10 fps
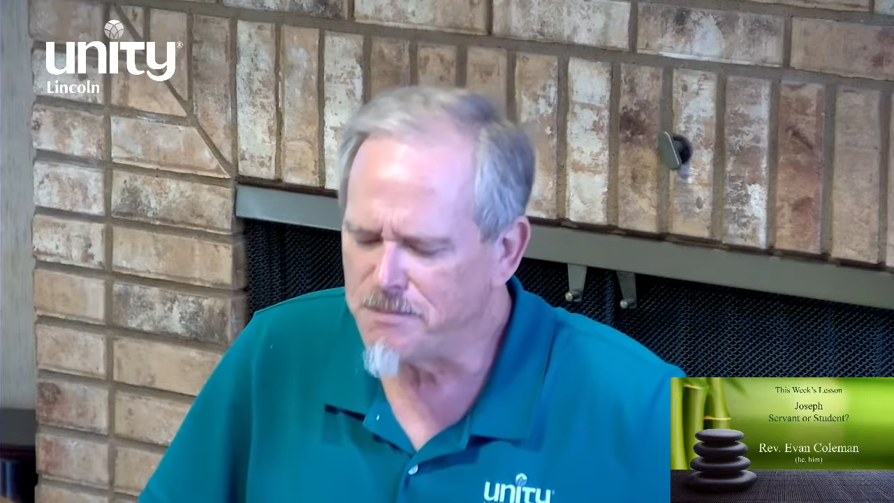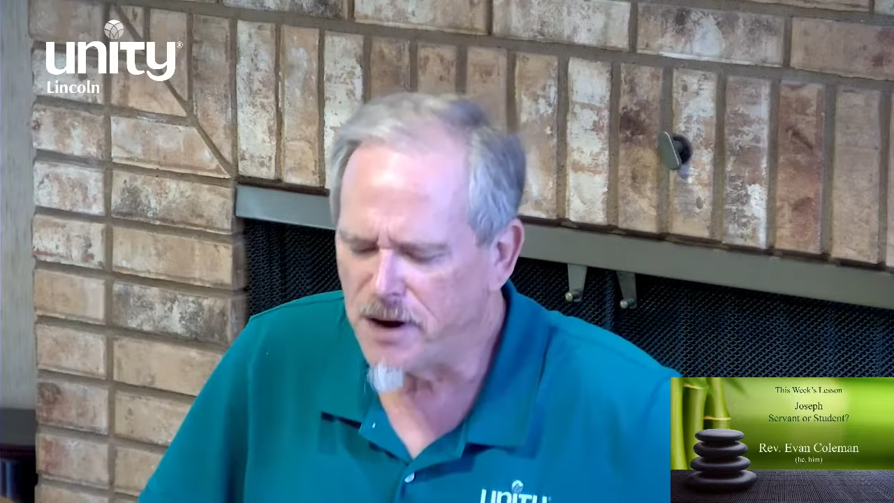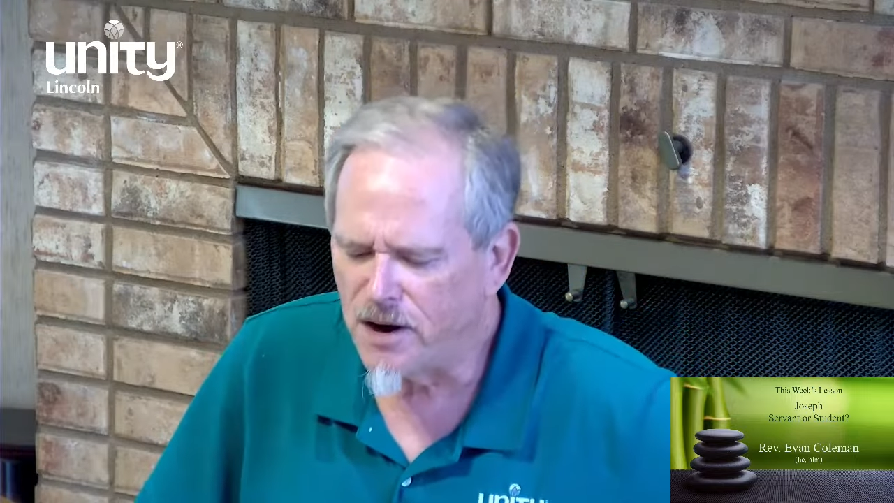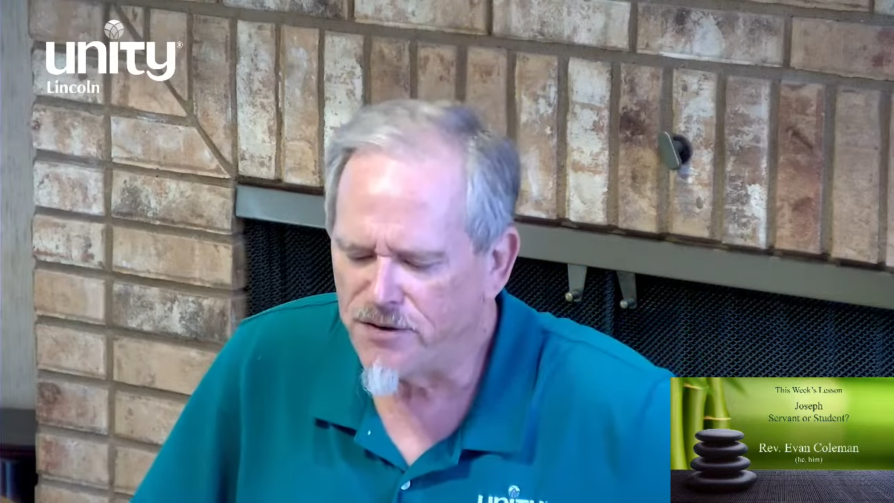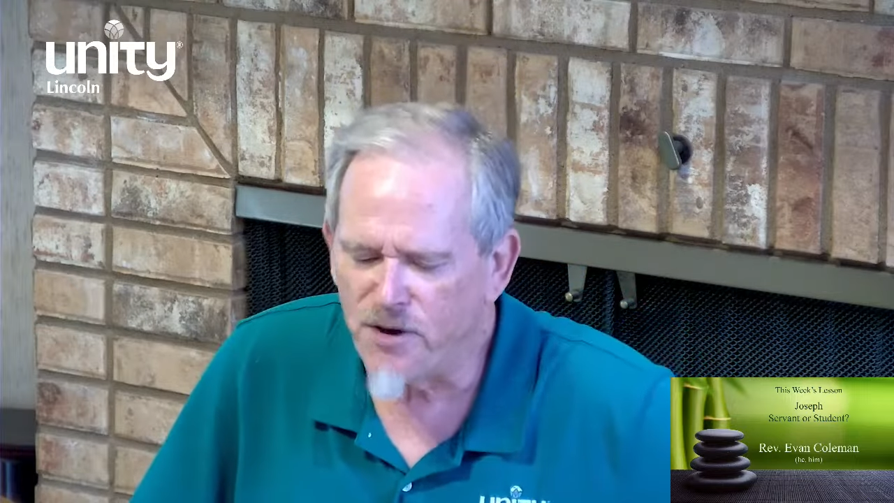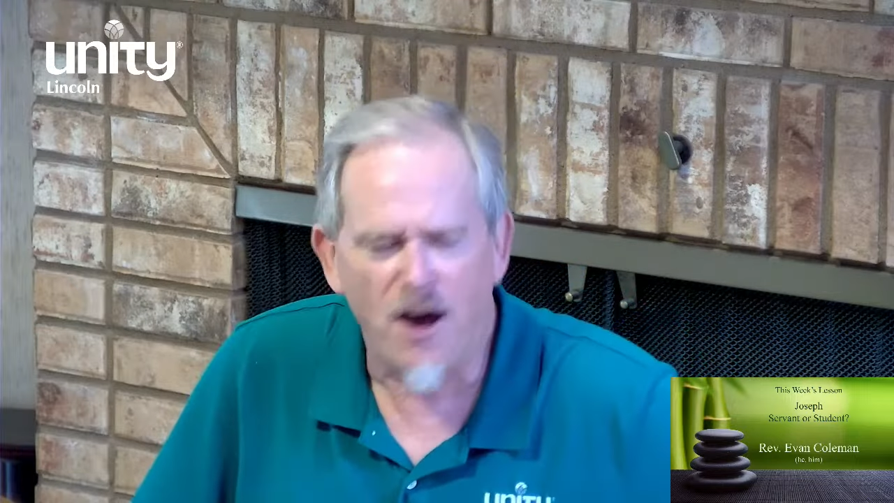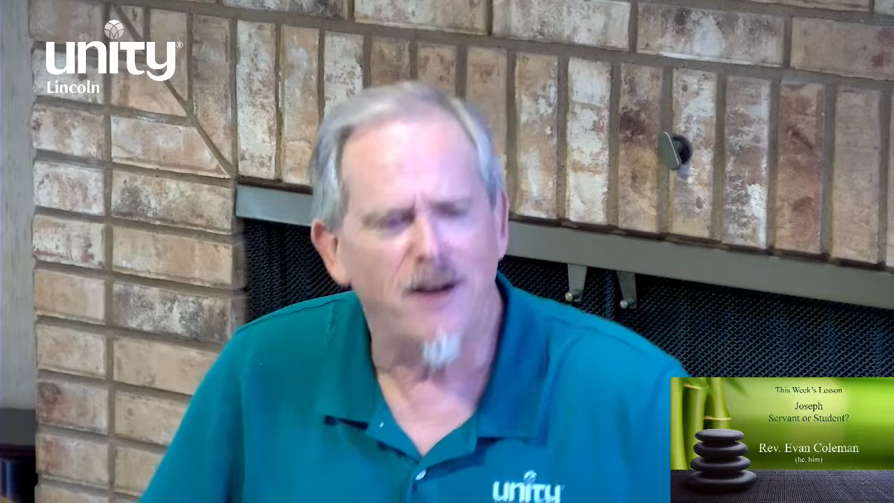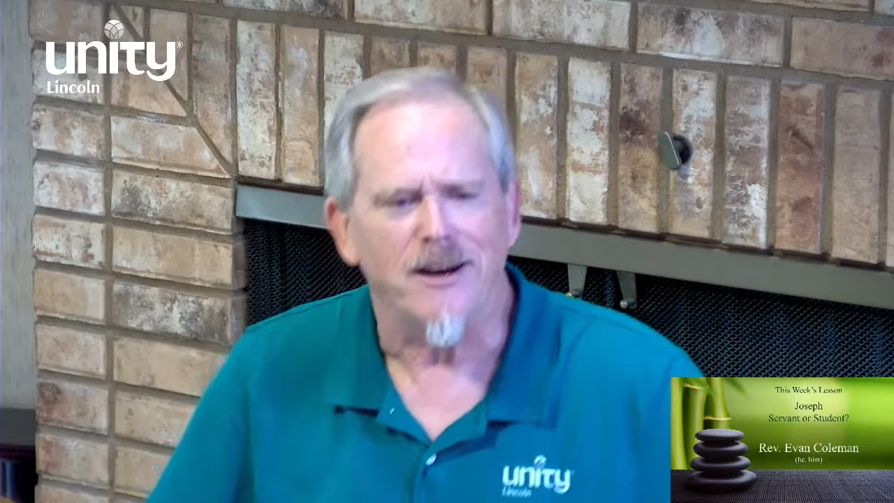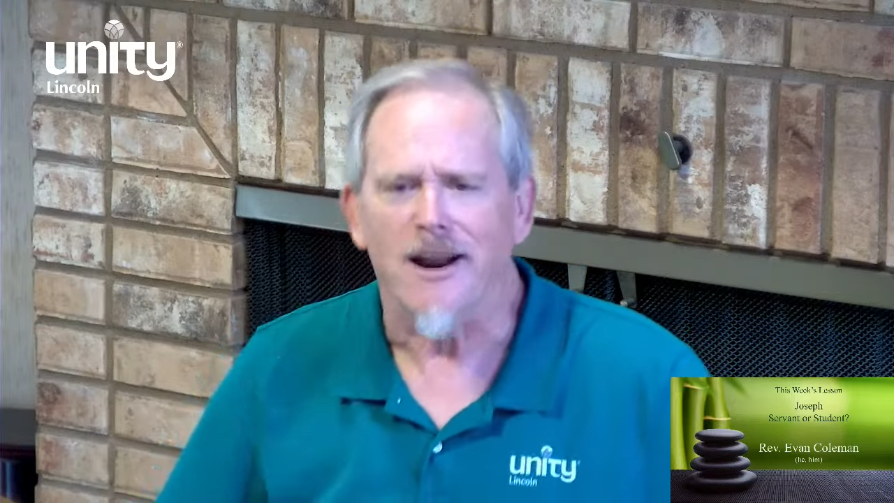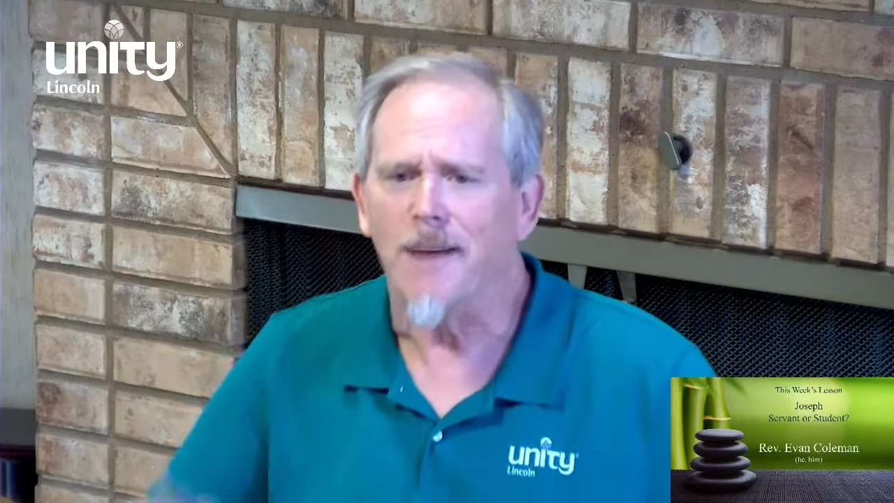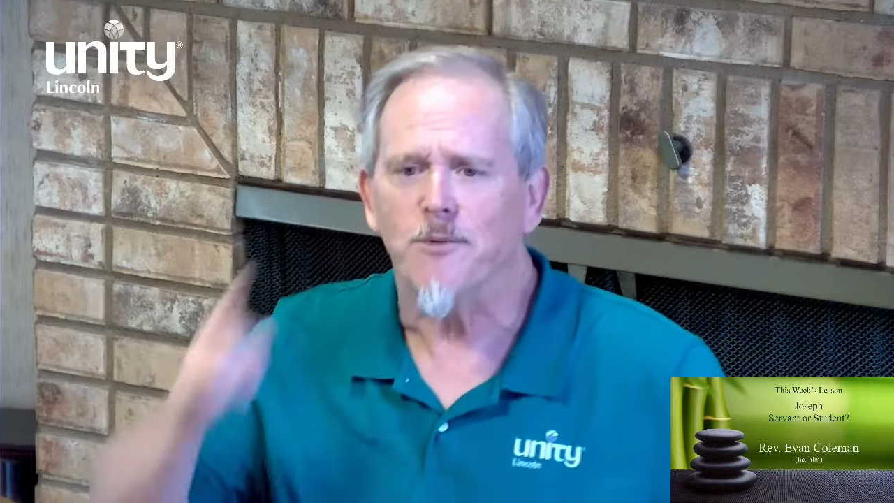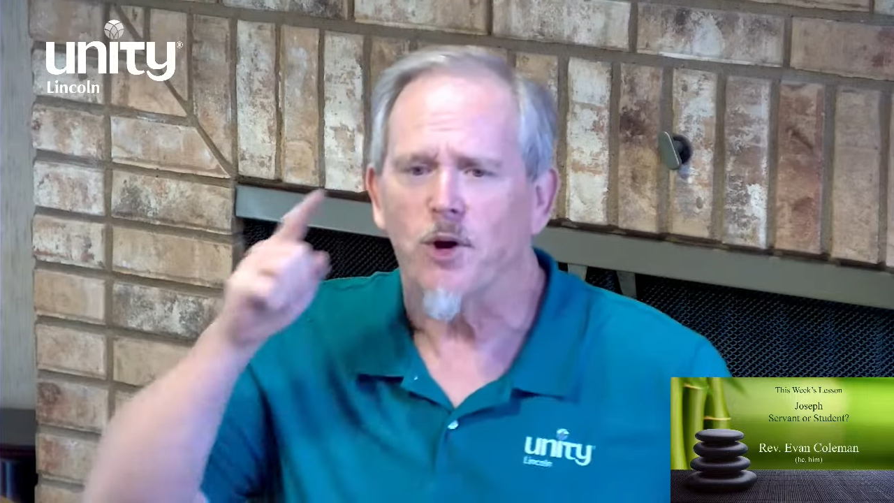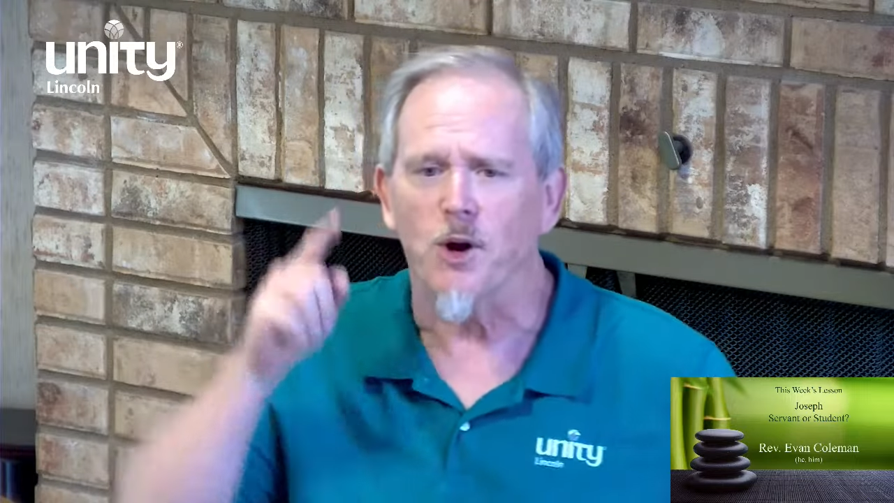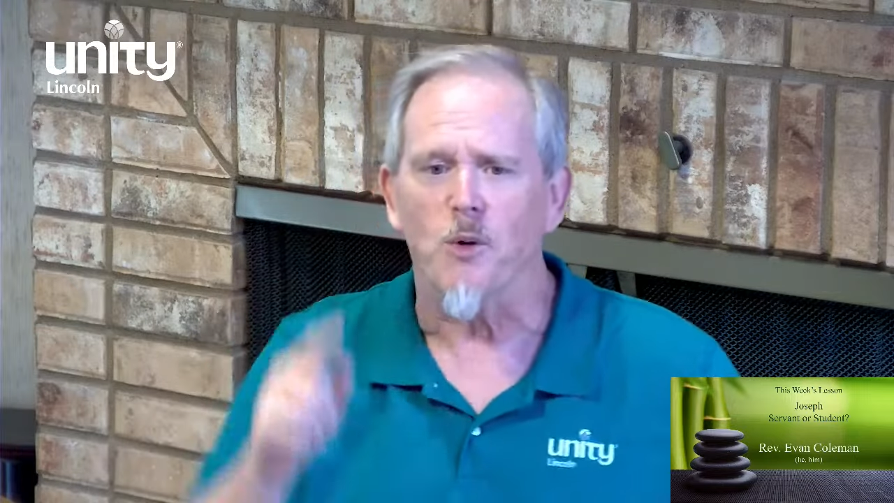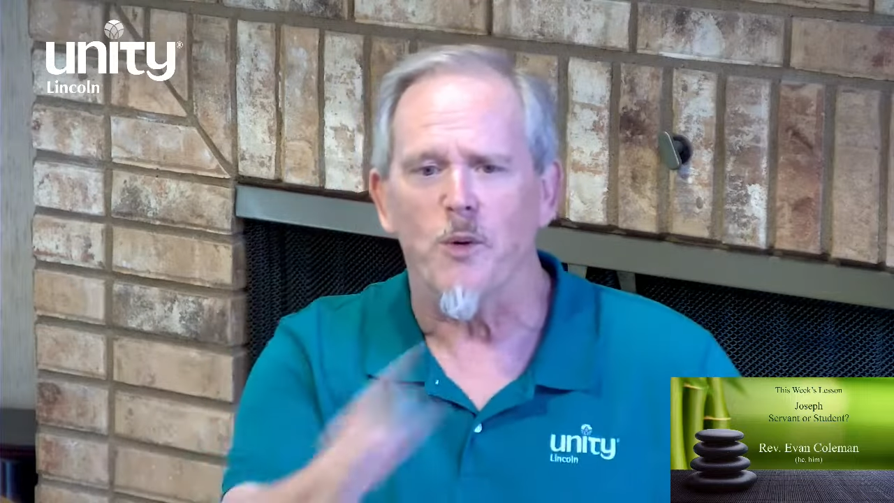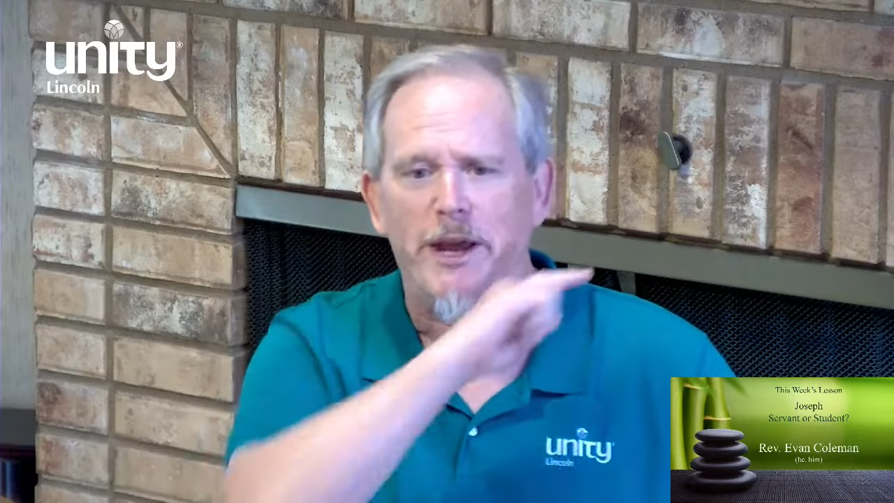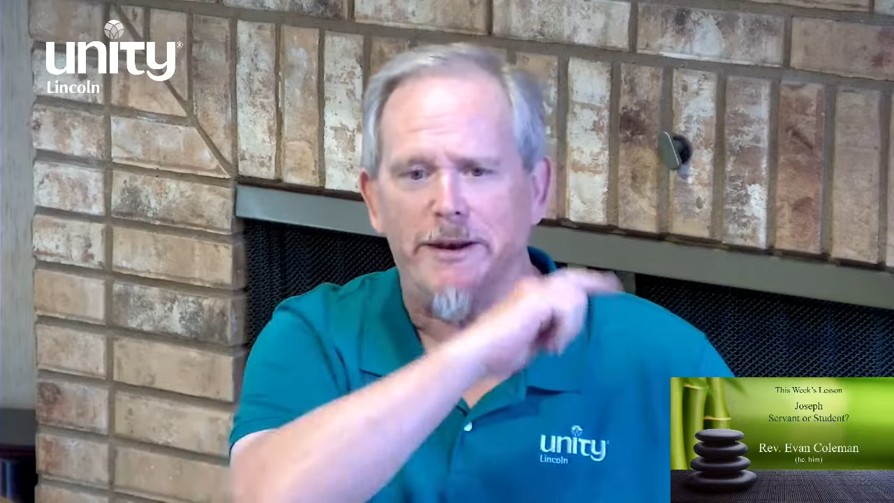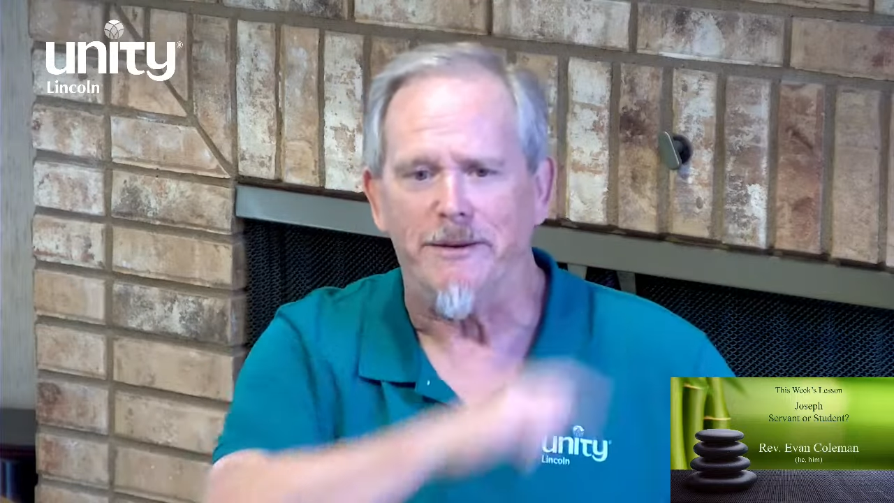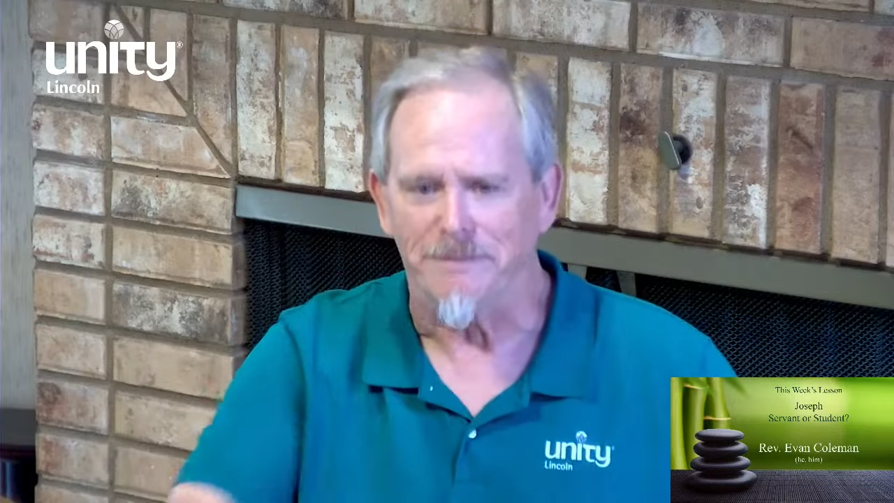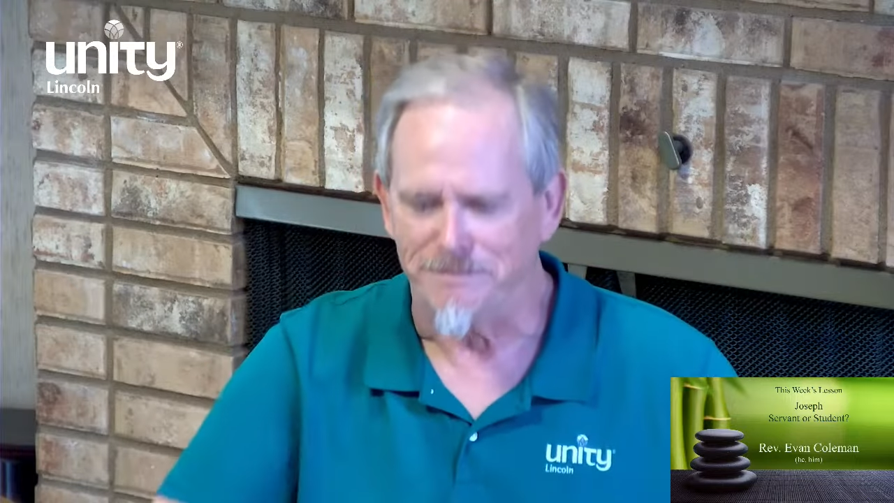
Marathon and I'm going to win.